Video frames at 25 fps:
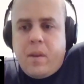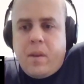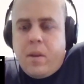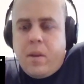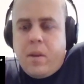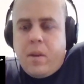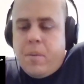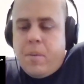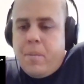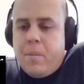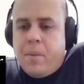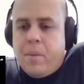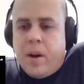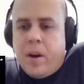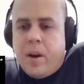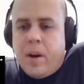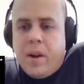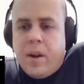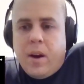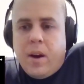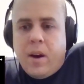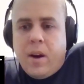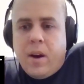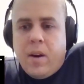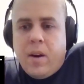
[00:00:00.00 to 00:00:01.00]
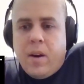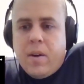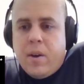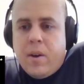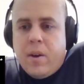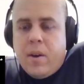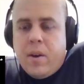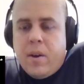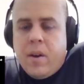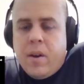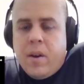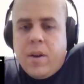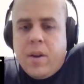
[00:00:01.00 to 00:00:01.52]
but
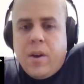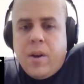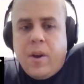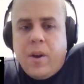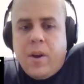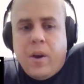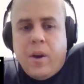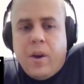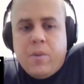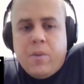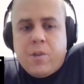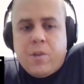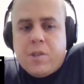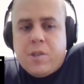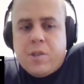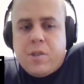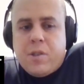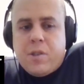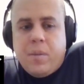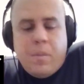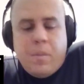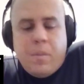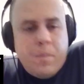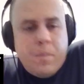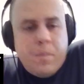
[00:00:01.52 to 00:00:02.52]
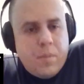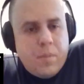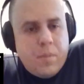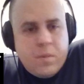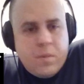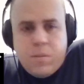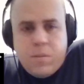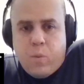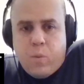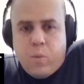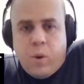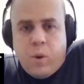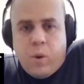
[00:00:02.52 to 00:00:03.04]
just a
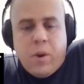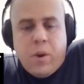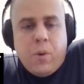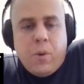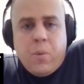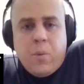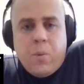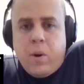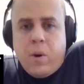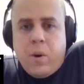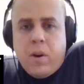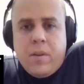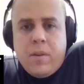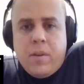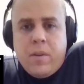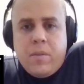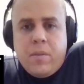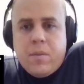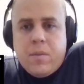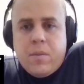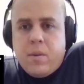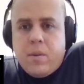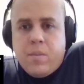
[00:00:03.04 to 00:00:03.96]
one-on-one,